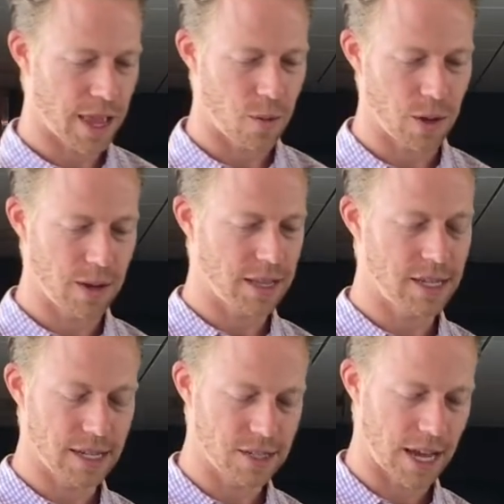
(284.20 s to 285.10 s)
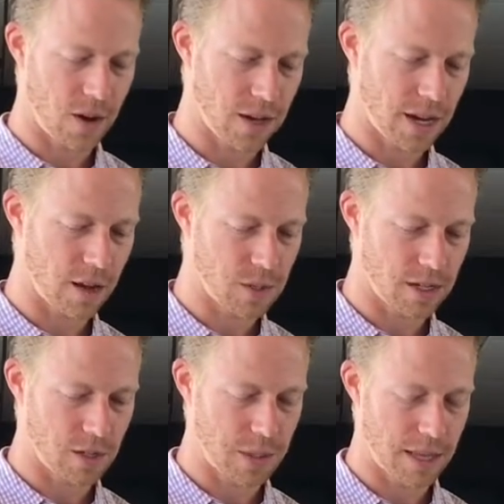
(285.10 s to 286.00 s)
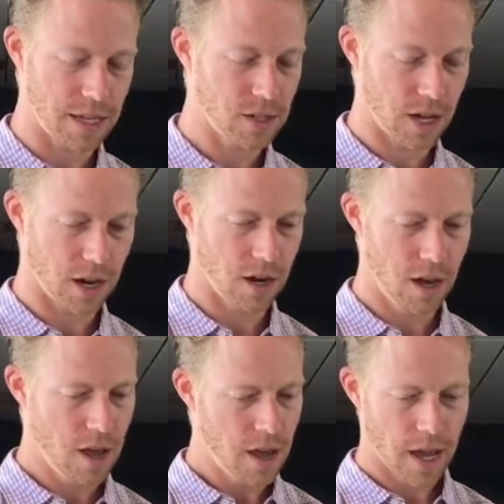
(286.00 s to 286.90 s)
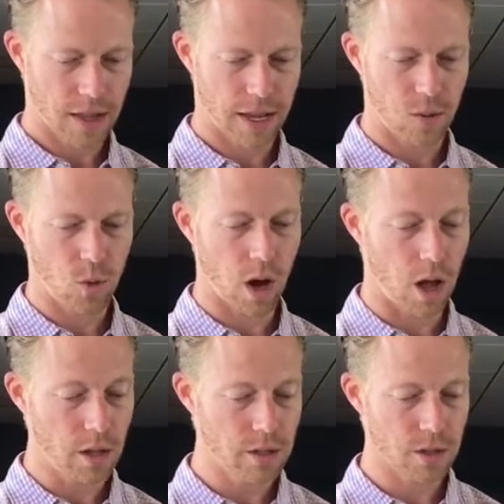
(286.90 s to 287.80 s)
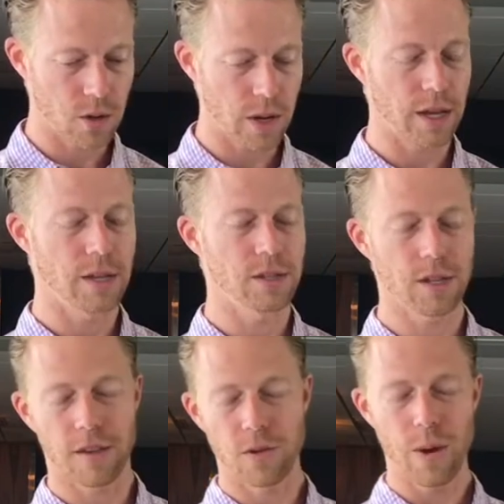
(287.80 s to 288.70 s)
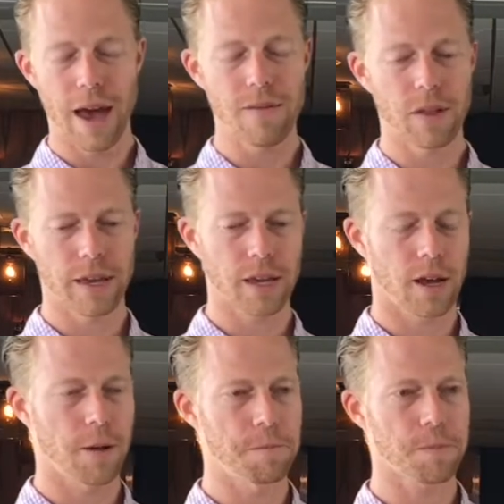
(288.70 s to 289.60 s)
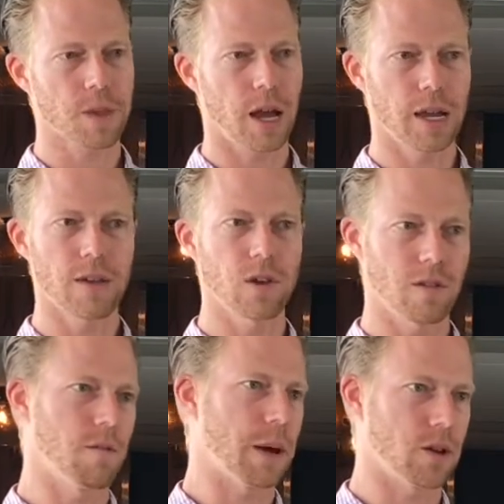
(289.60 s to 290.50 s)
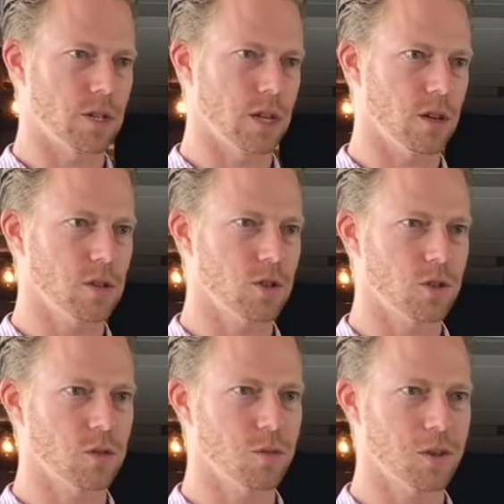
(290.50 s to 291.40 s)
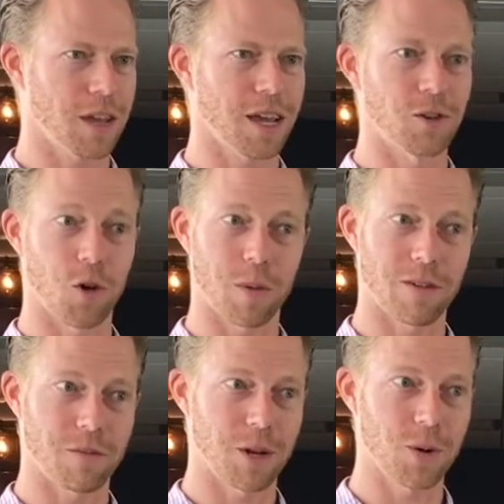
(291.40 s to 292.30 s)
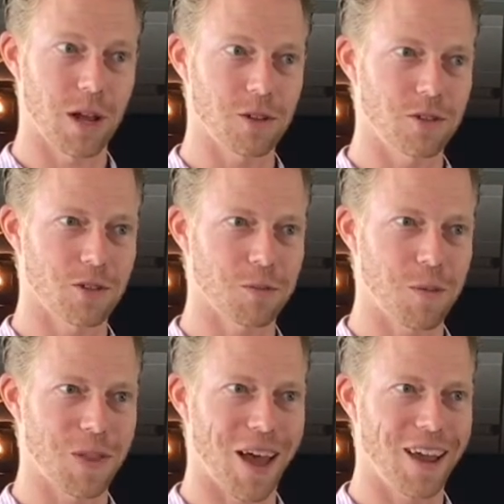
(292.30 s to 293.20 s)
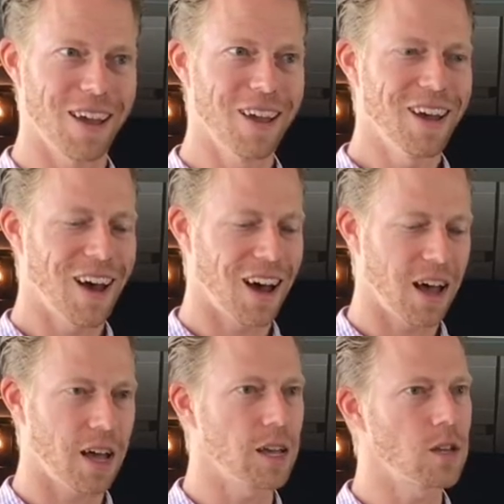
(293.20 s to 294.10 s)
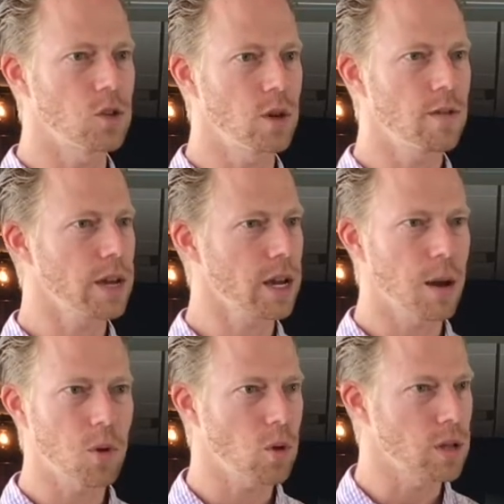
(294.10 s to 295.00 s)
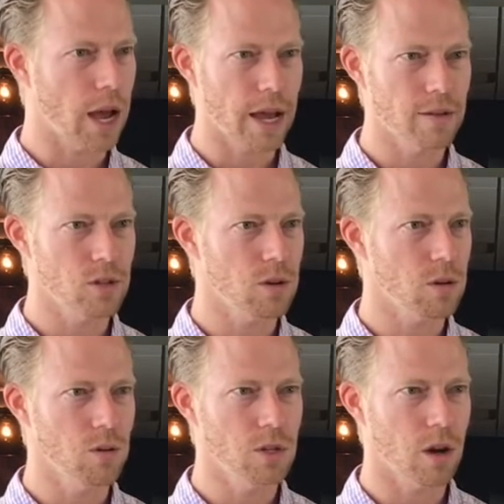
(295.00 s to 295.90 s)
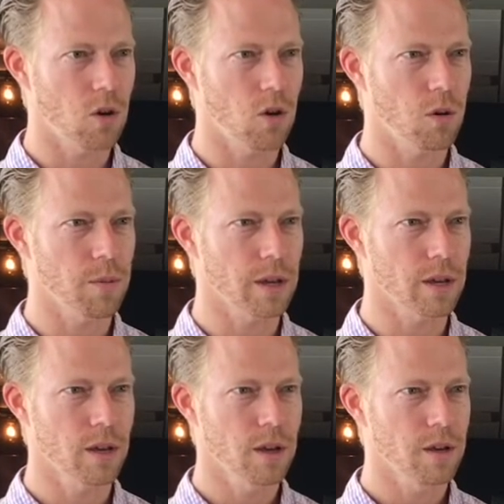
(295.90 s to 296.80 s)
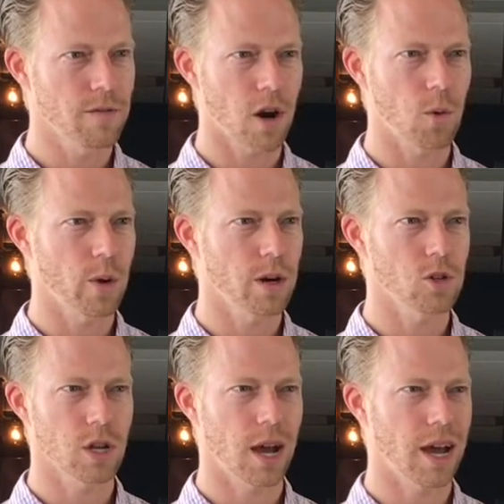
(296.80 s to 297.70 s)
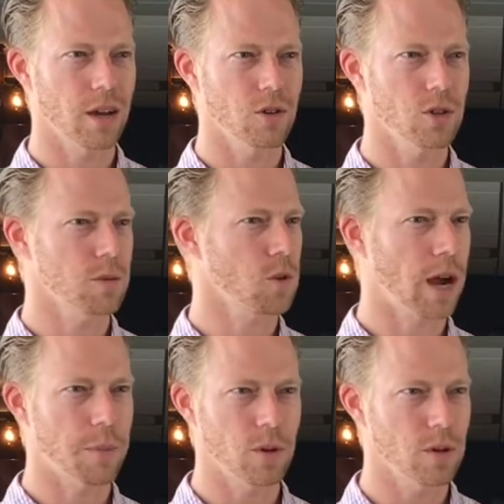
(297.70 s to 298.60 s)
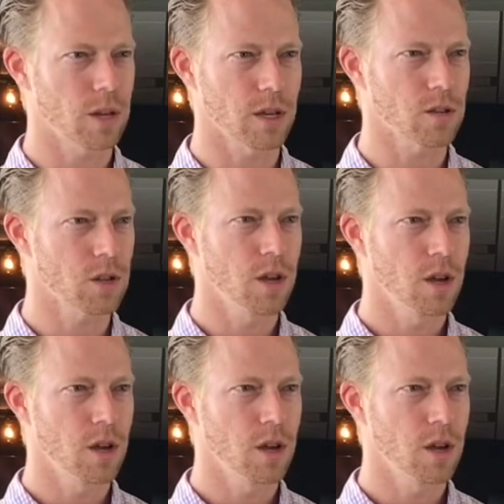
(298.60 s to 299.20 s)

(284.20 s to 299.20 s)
That way you get the discount, and then it comes out to be this here. And then what I'll do is, if you have like, I can give you an even better deal. Just don't buy from anyone else. Remember that. Do you have like a couple old knives you don't use at home, like Farberware, Chicago, just some crappy old things.